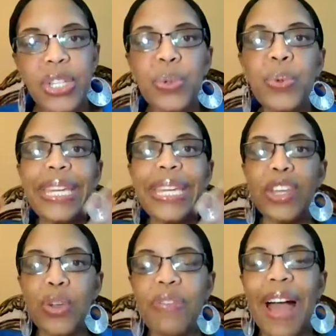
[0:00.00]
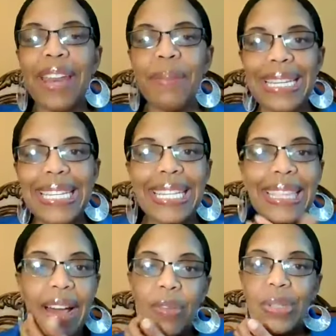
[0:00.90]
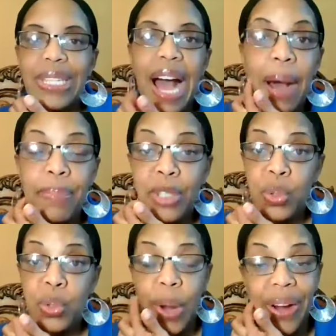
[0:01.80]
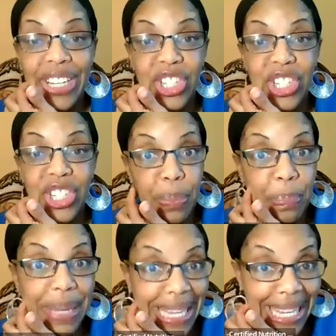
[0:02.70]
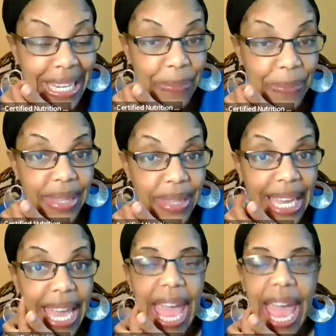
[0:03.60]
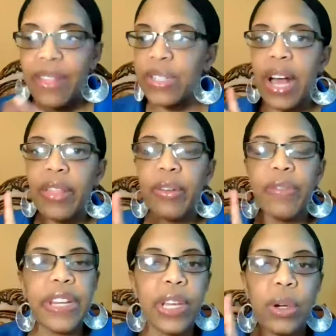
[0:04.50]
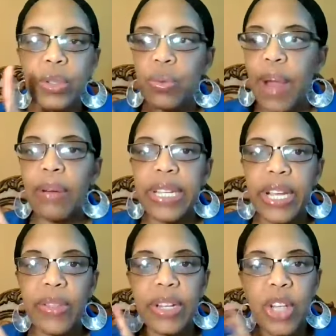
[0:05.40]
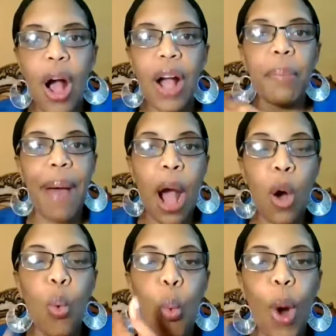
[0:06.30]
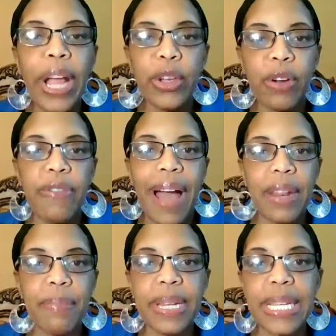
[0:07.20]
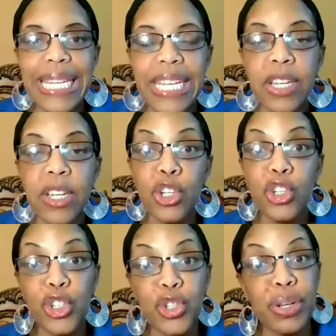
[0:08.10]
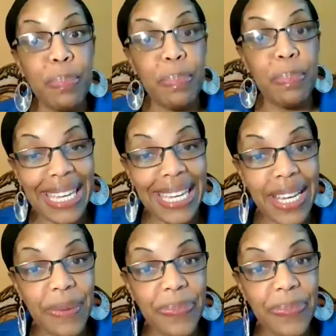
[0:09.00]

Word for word: to get your vitamin D levels up to where it should be. And there's other videos around here that talk about what your vitamin D should be.